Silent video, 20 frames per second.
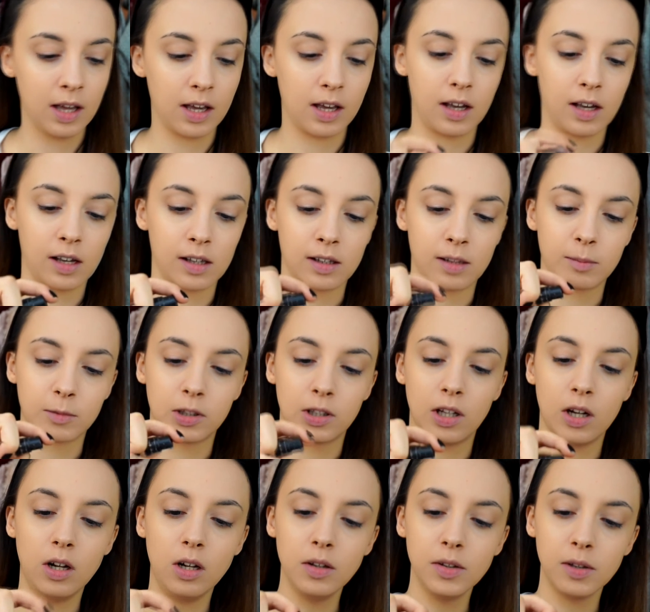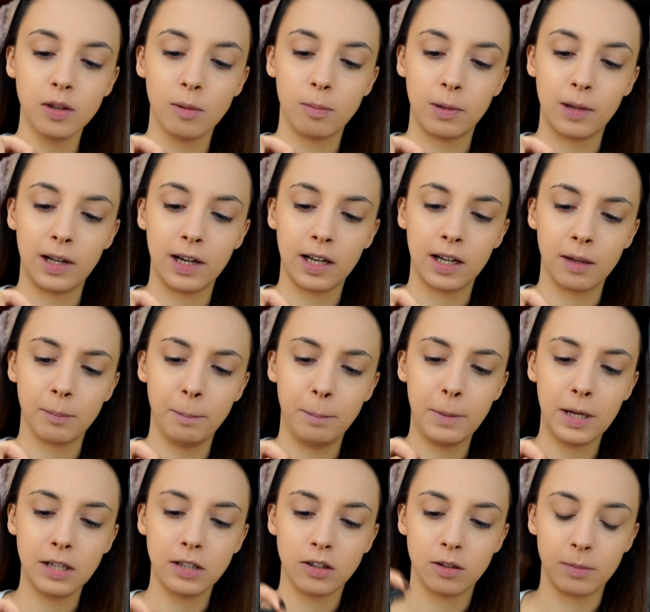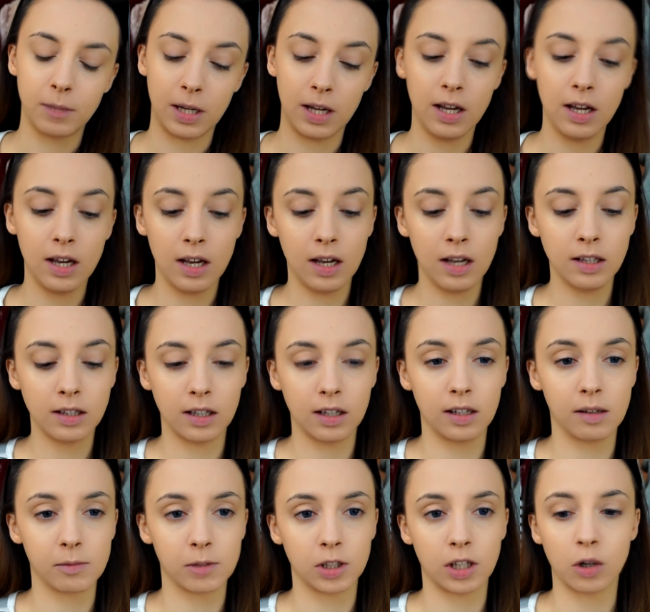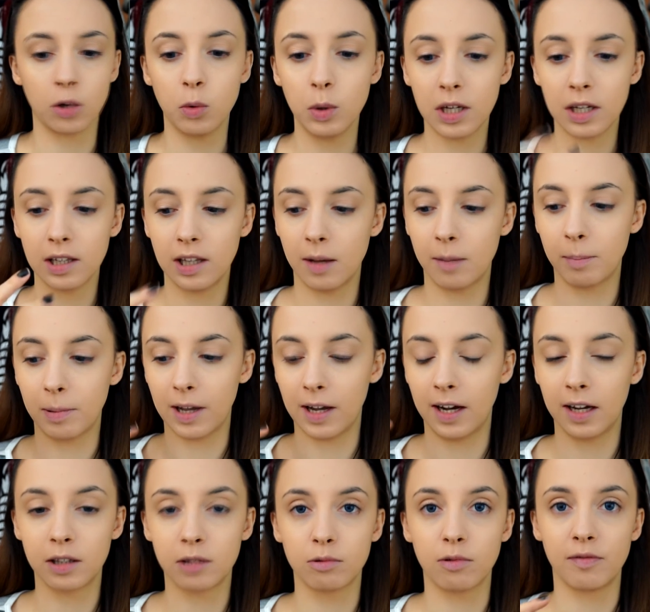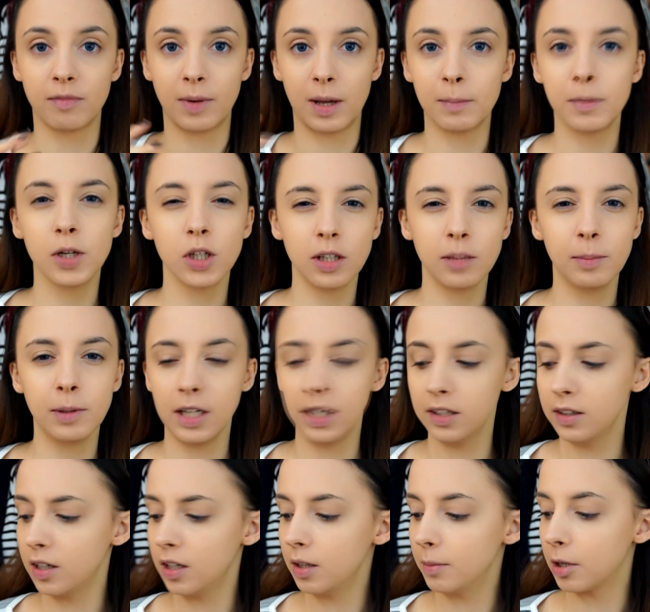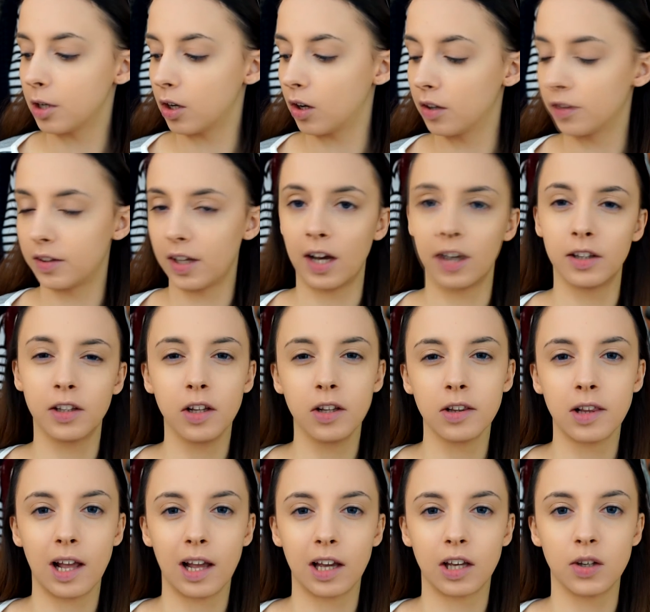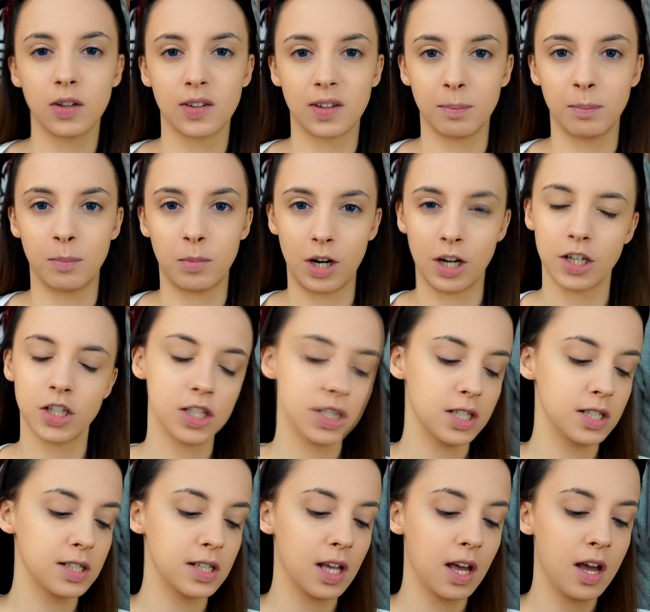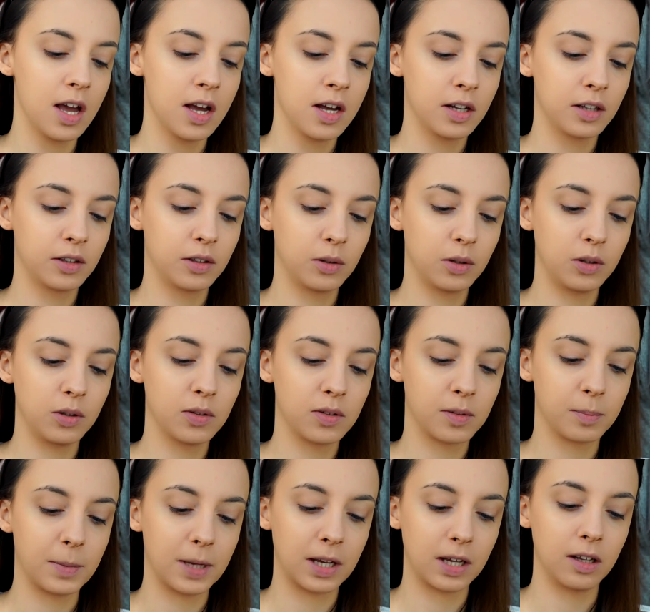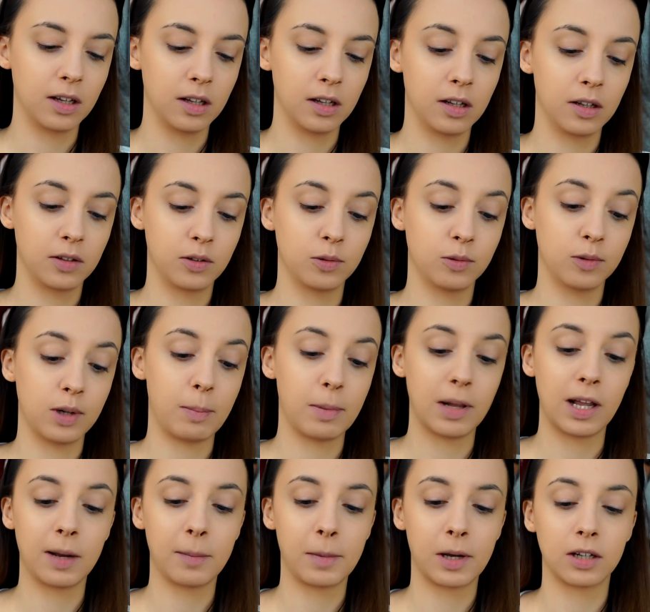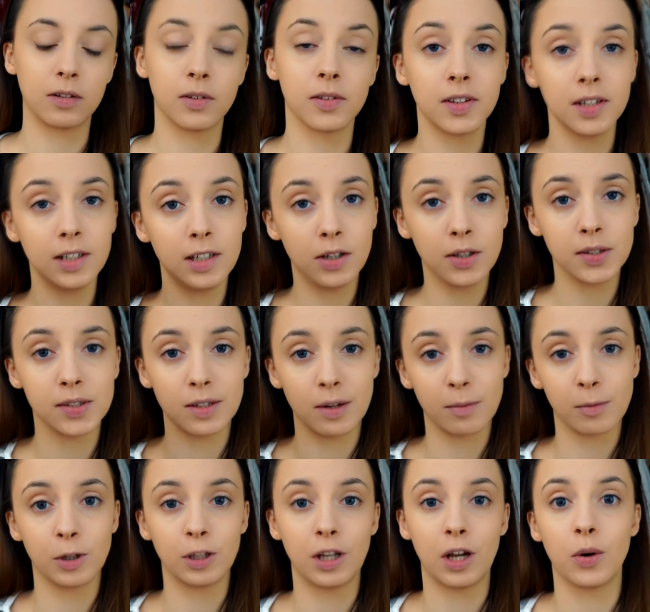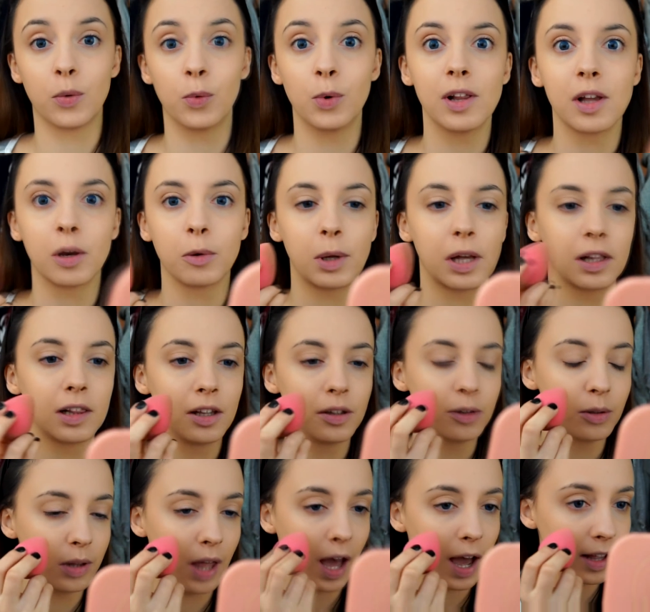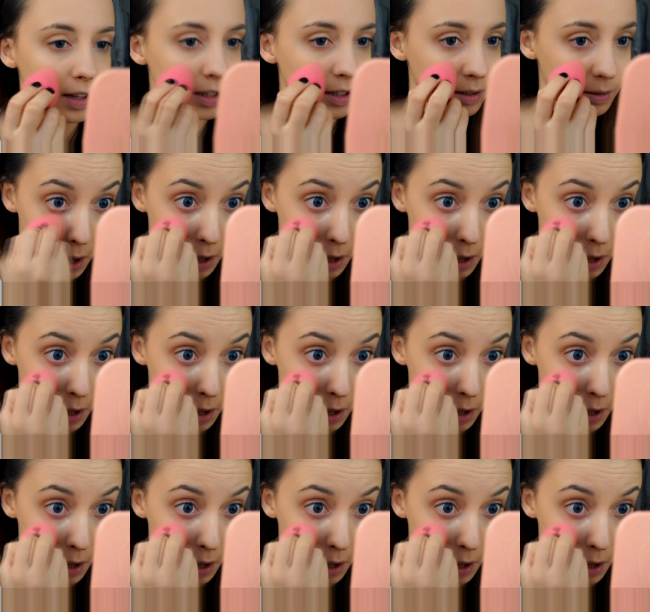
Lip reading: And I'm gonna also apply a bit on my hand, and I'm gonna quickly apply it with my beauty blender because I don't like using brushes to use my to apply my concealer, so I'm gonna really quickly do that.